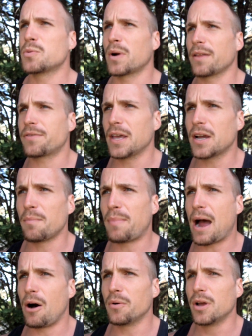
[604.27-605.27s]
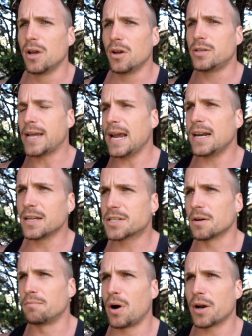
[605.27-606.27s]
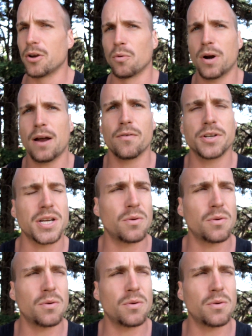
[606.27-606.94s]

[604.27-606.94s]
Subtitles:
when I think about dating somebody or whatever, it's like,